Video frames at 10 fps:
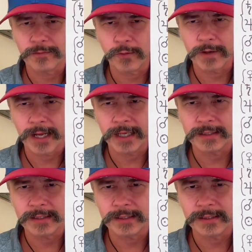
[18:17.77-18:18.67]
4
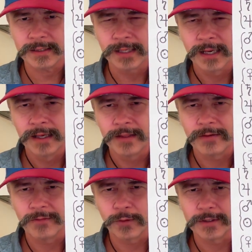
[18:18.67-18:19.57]
aces, the
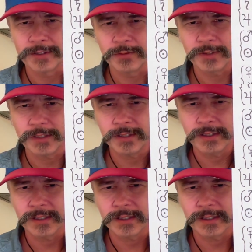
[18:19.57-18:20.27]
4 deuces,